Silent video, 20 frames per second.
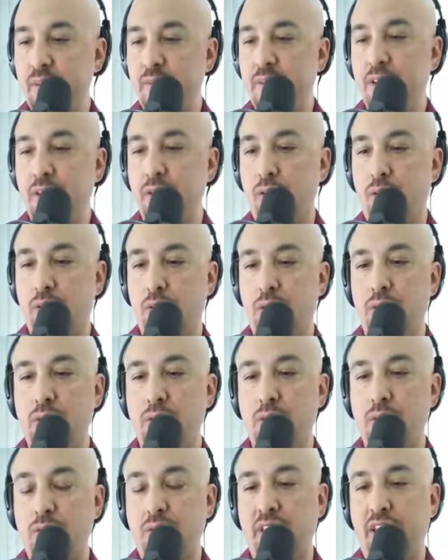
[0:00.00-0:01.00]
I mean,
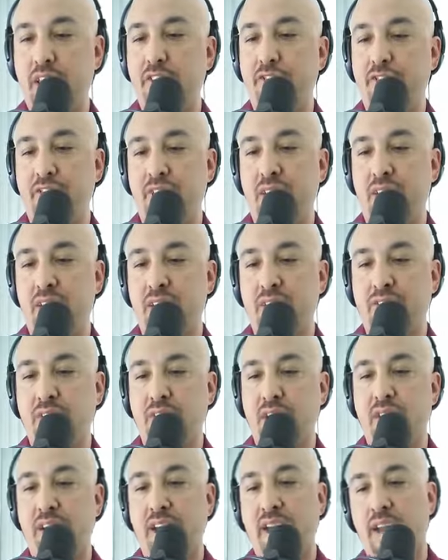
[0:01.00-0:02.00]
or do they feel as
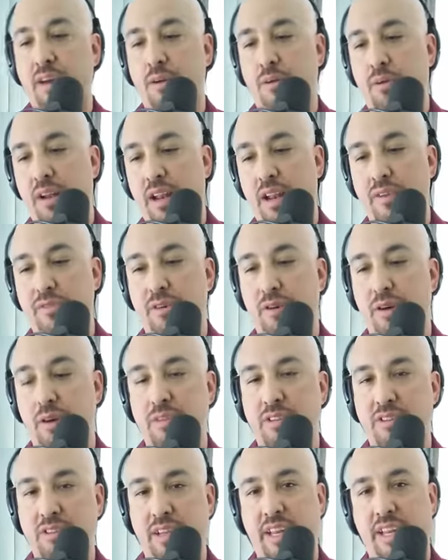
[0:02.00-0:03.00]
though, hey, eh, whatever, I'm
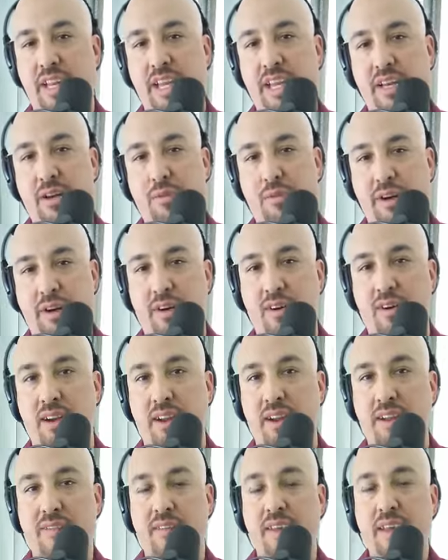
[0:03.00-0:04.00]
just going to eat it
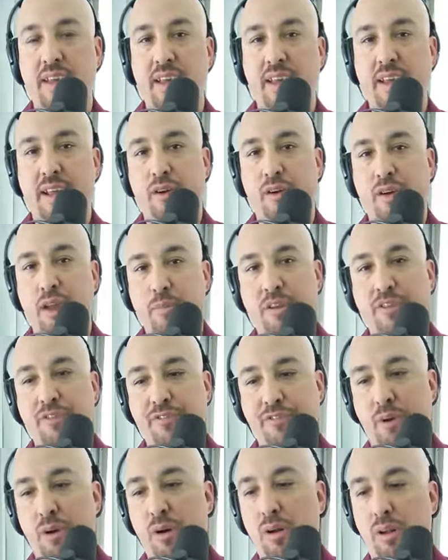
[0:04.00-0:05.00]
regardless. It'll get me
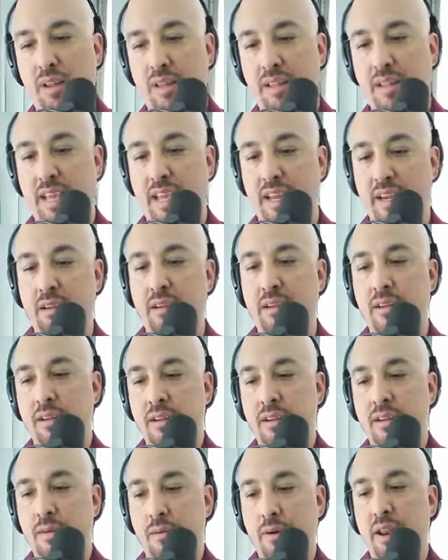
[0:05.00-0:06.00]
full, and
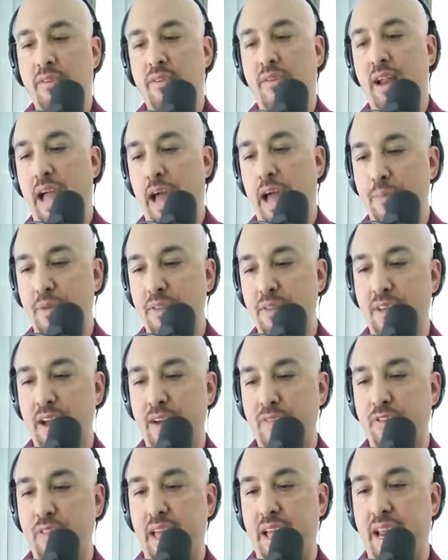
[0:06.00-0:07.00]
then whatever happens
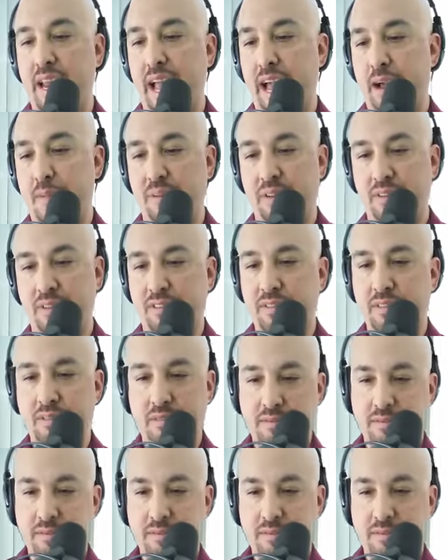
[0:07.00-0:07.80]
after that happens.